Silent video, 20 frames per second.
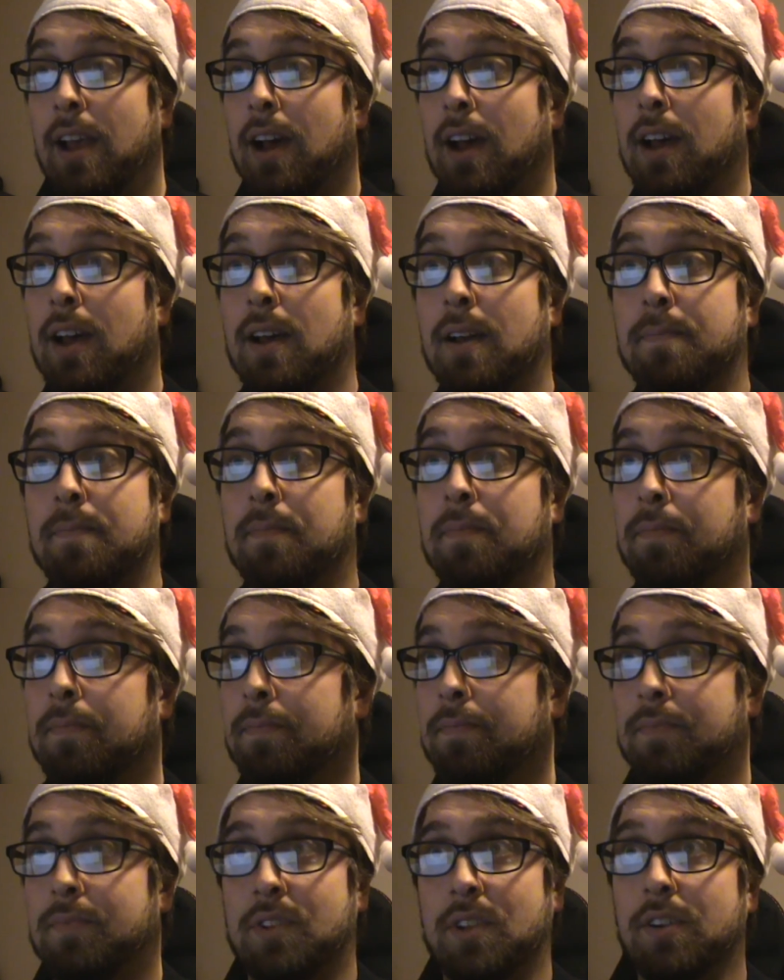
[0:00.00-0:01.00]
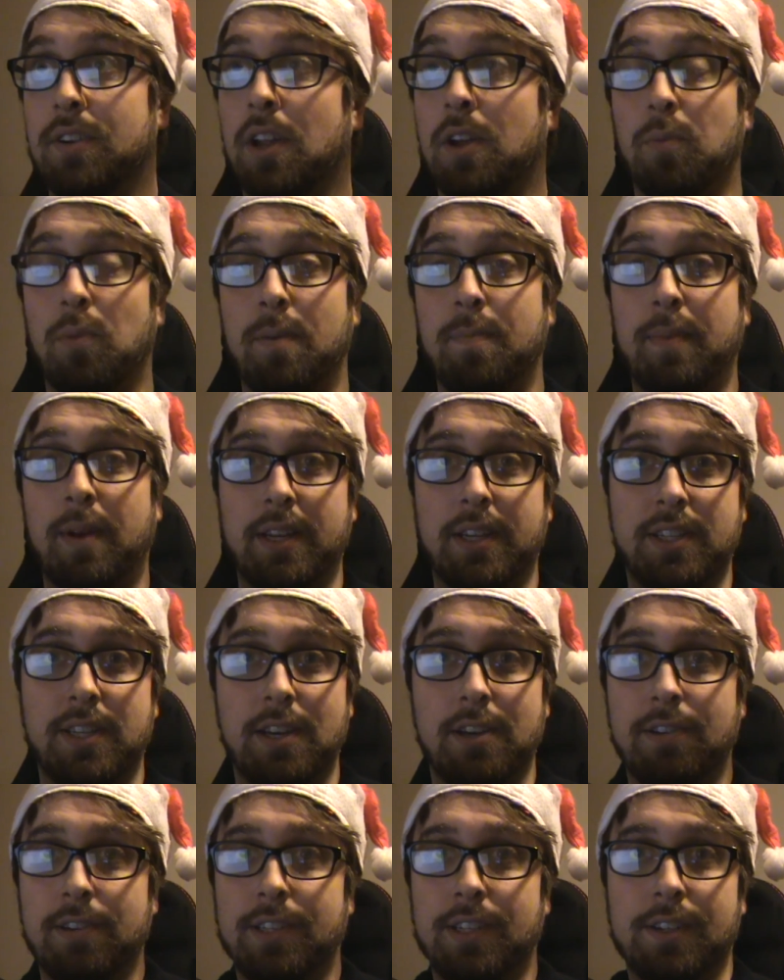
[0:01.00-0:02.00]
Don't know what my
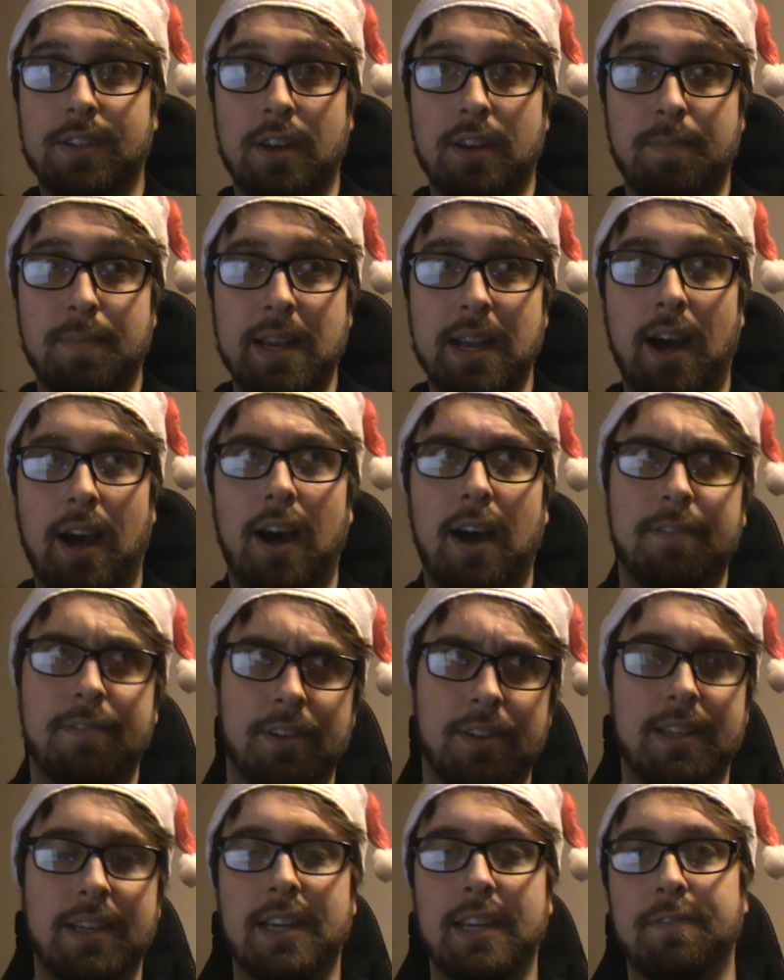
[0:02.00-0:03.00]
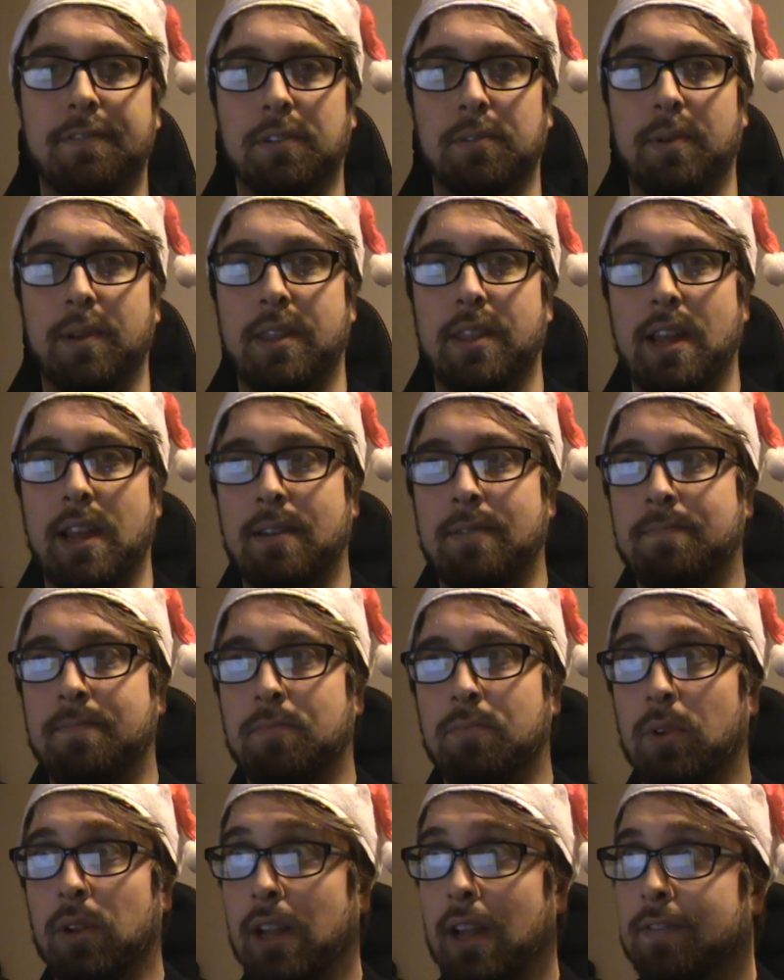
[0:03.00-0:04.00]
series is going to be after The Evil Within.
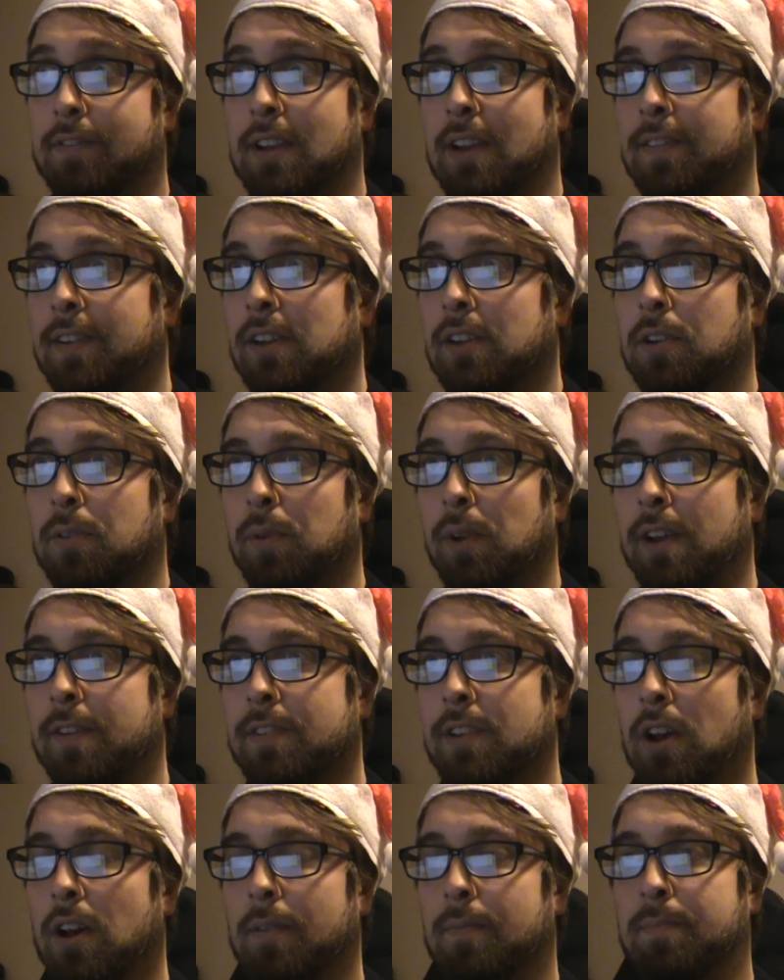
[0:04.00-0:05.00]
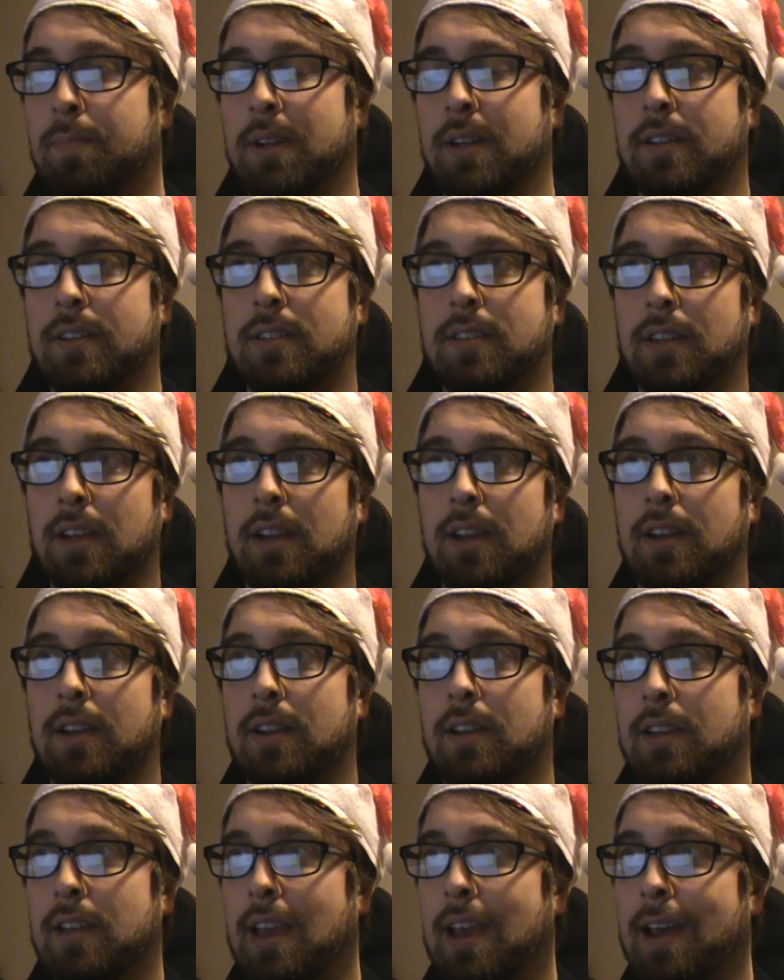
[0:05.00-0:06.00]
We'll have to have a look at what I've got. But
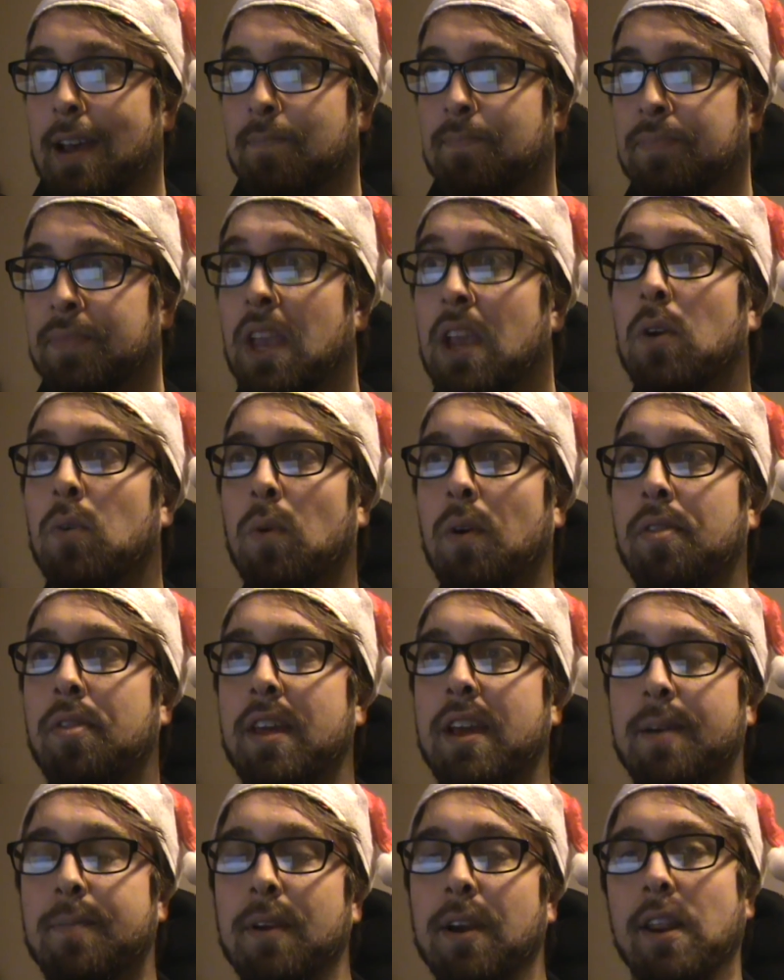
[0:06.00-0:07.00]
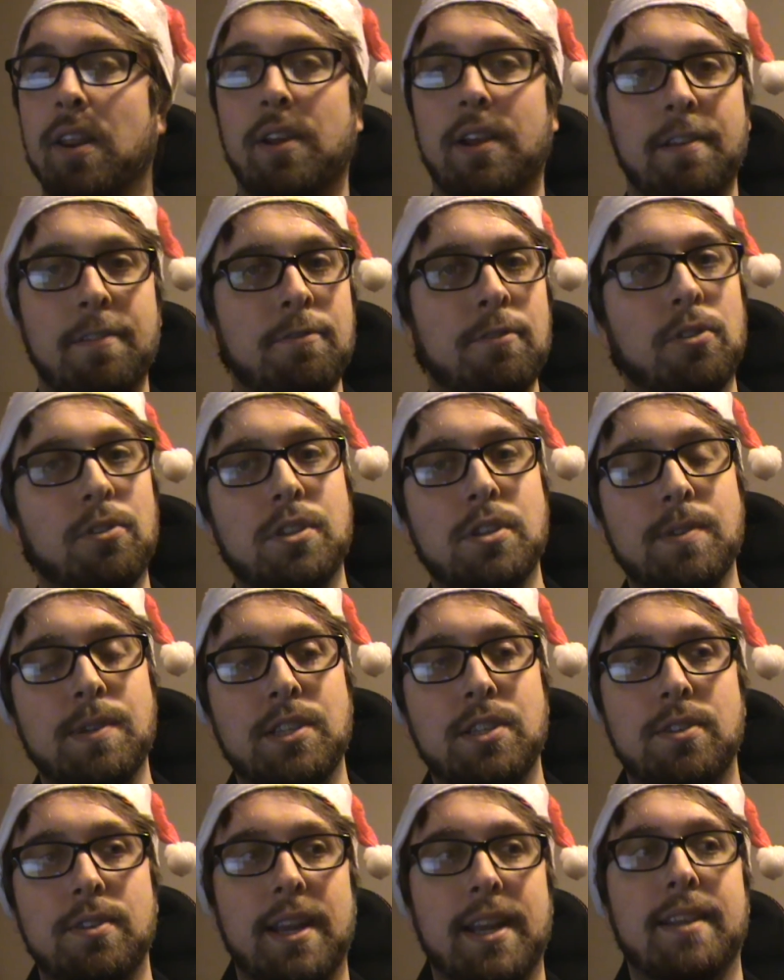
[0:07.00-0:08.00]
yeah, one thing I'm really looking forward to
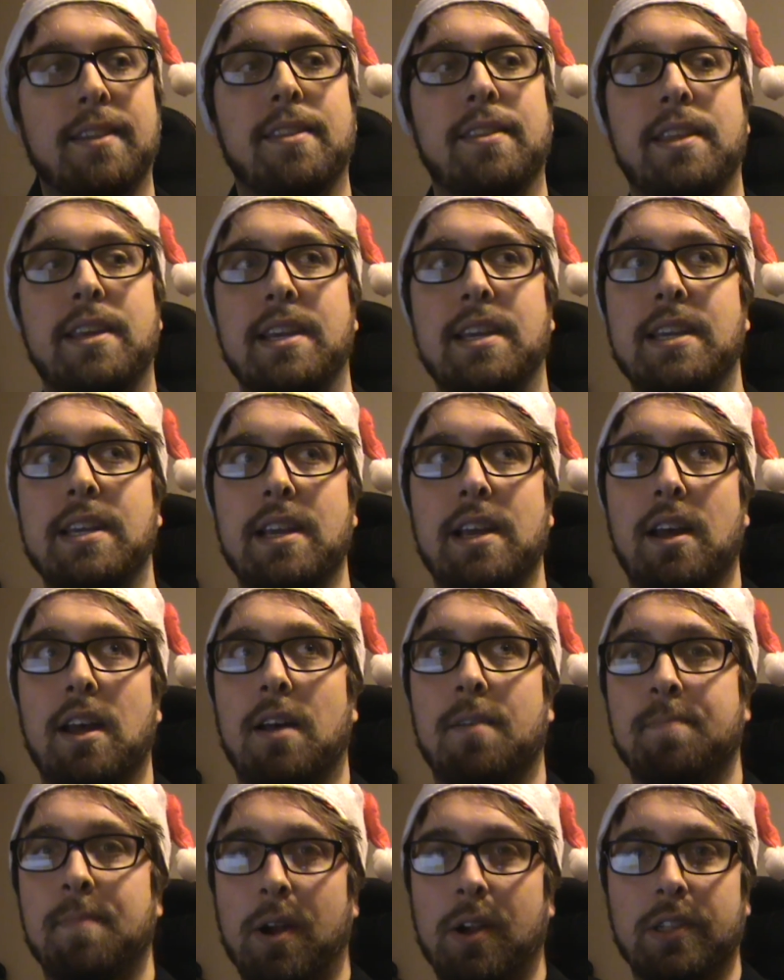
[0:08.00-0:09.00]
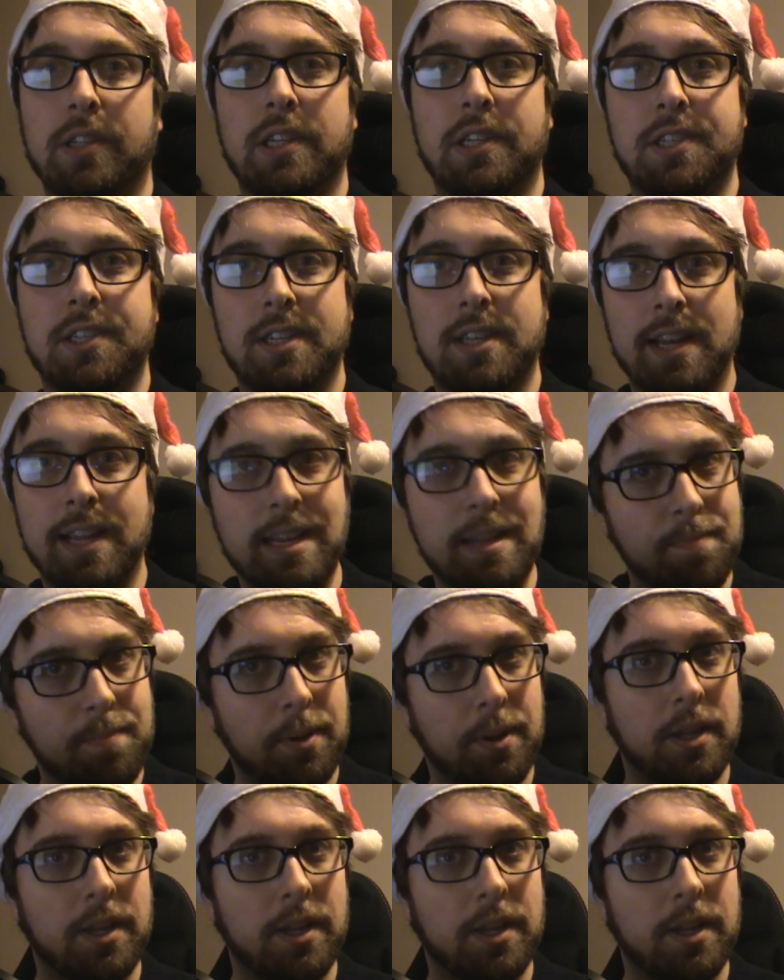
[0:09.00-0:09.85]
is doing the Among the Sleep